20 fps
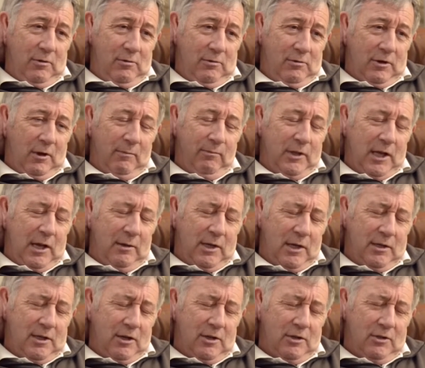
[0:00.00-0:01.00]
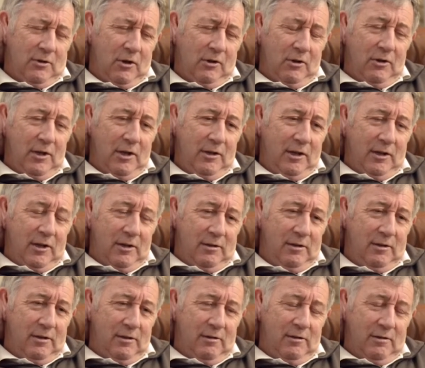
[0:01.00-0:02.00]
sometimes it's a struggle, and
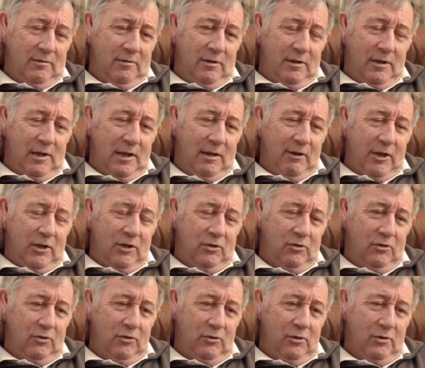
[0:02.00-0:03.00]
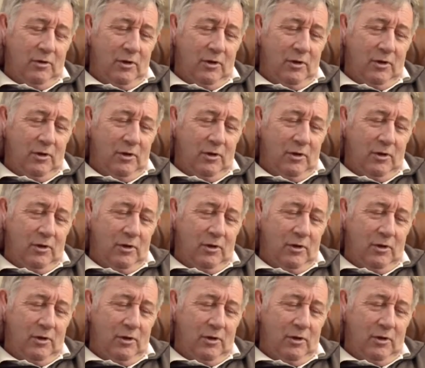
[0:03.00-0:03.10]
you're never sure